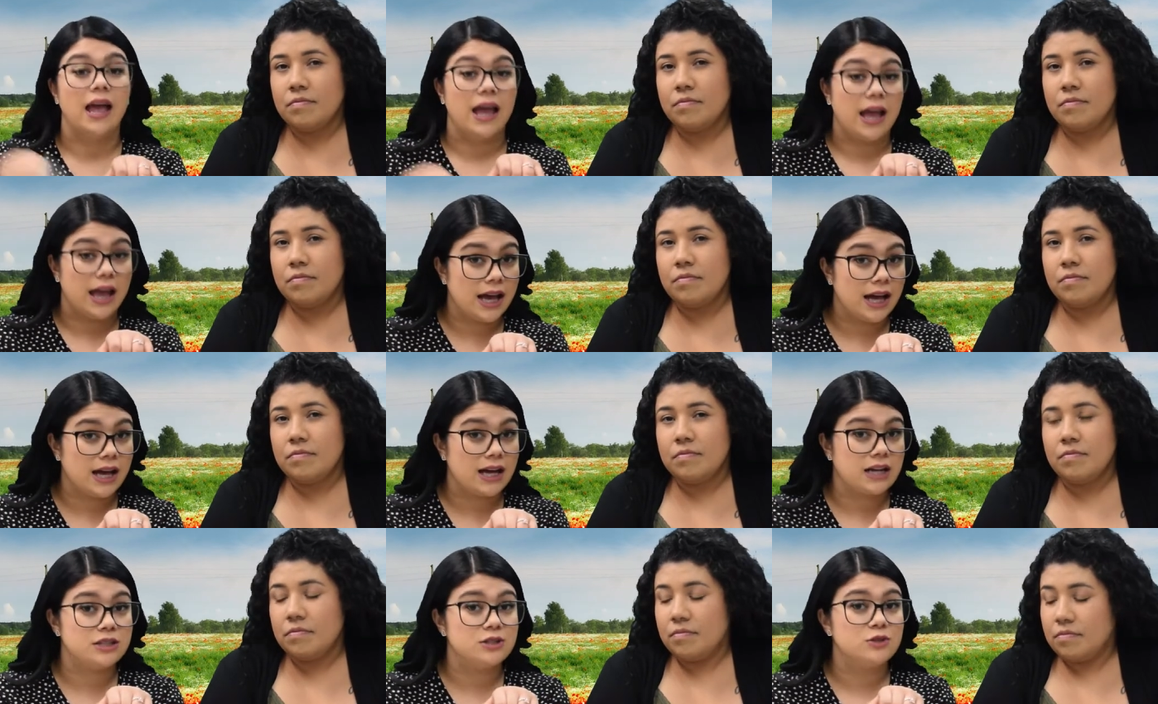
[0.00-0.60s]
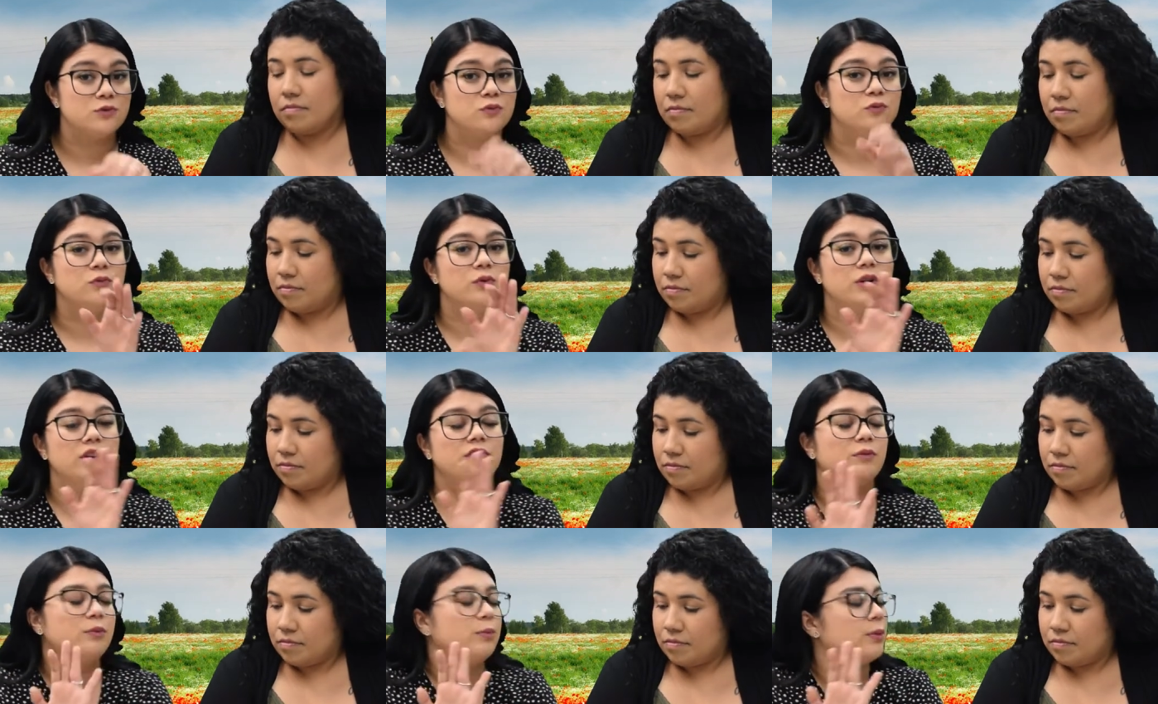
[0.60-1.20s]
Speaker 1: And
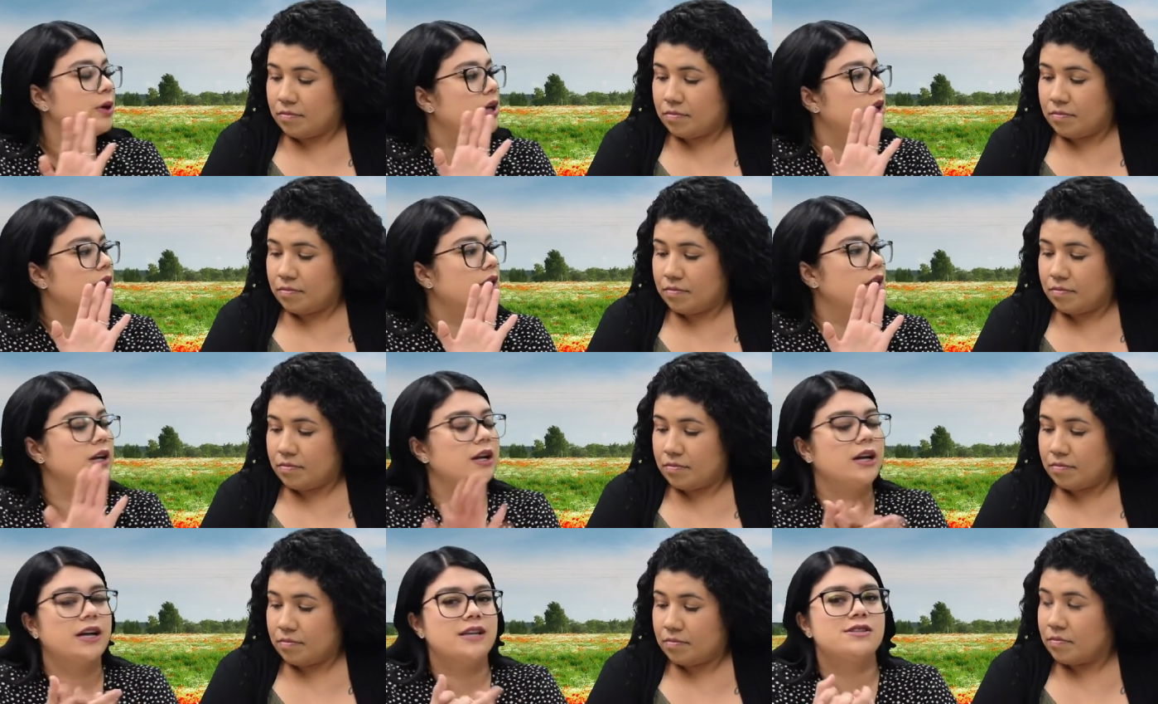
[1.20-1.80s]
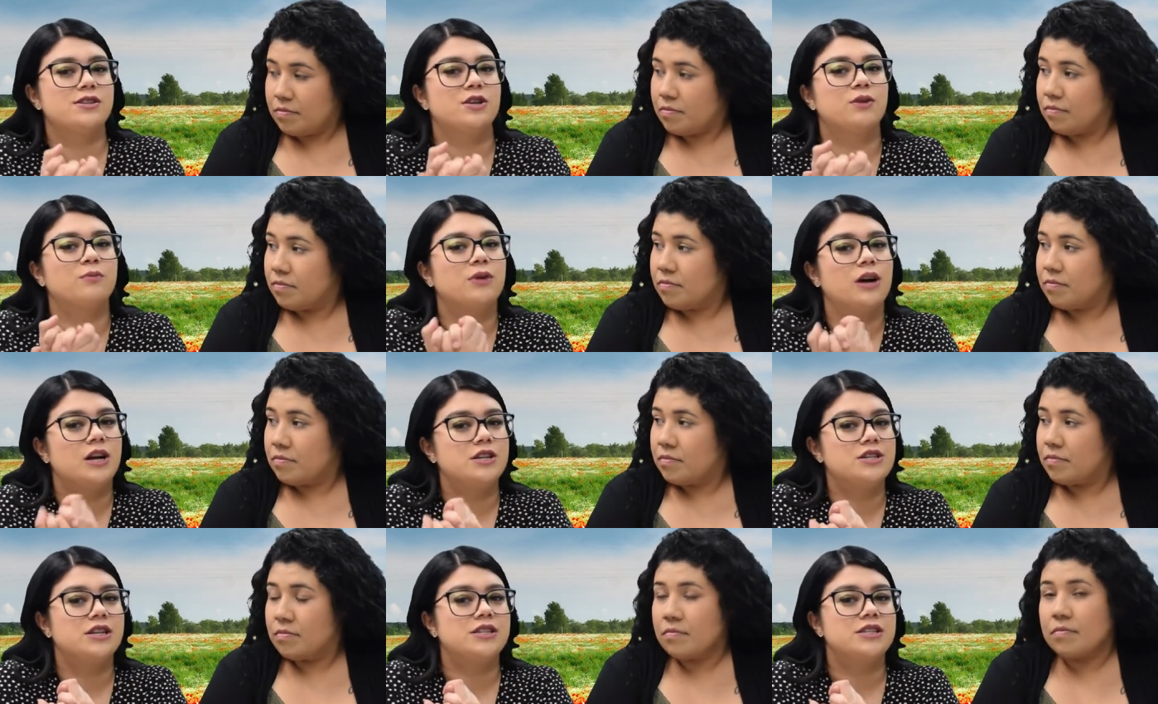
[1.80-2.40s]
we've been working on a nice little
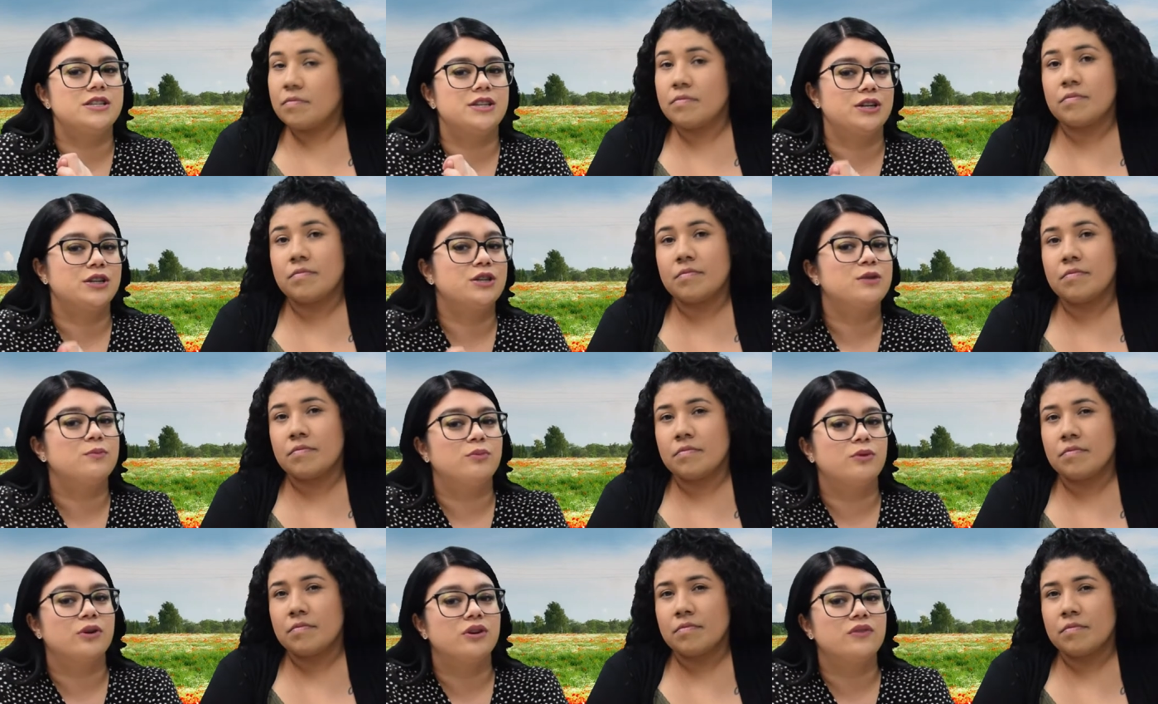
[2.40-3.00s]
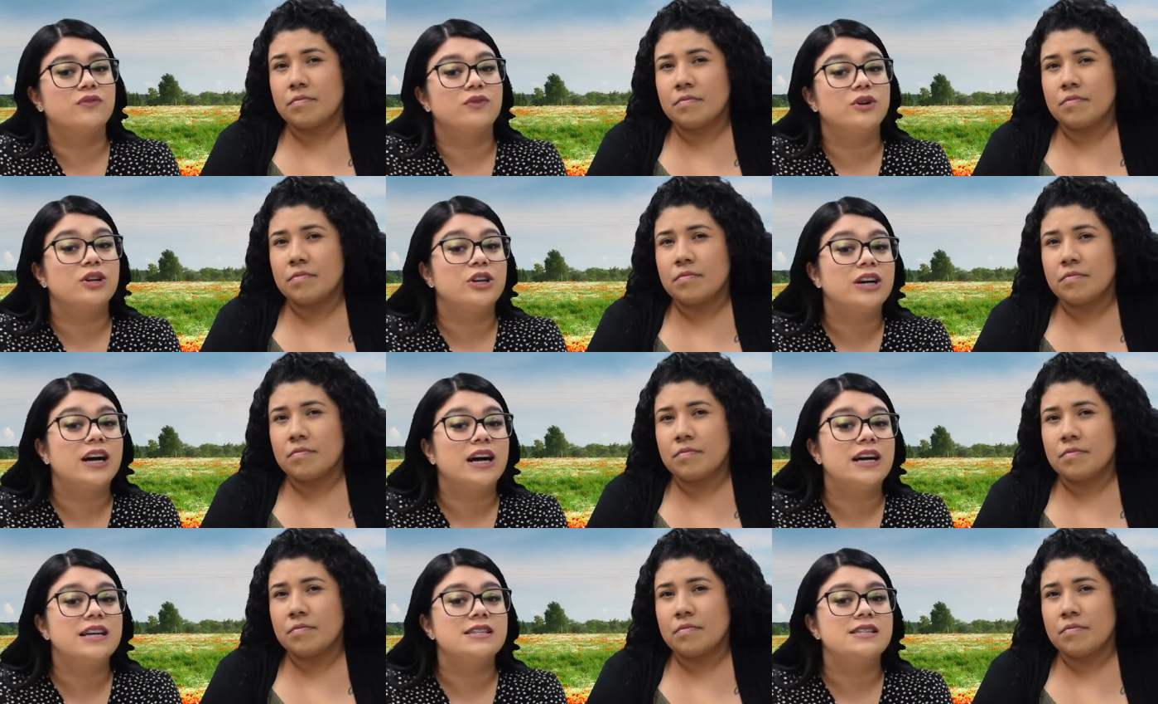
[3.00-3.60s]
project here at the board for you
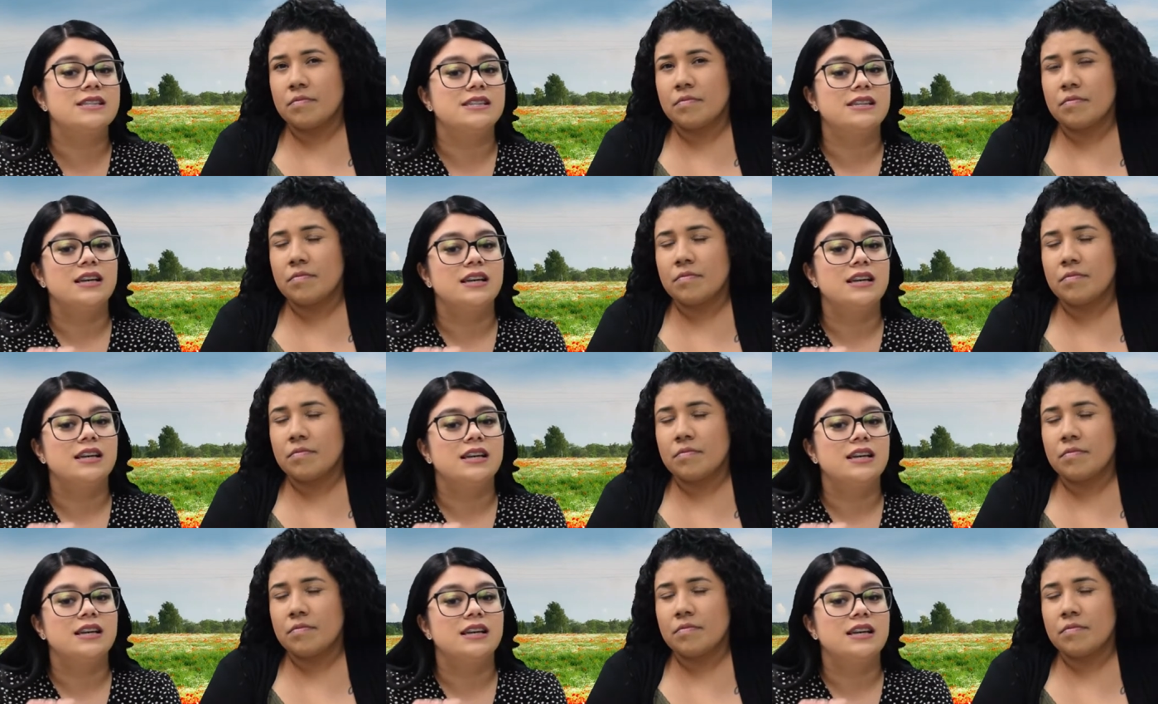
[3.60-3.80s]
guys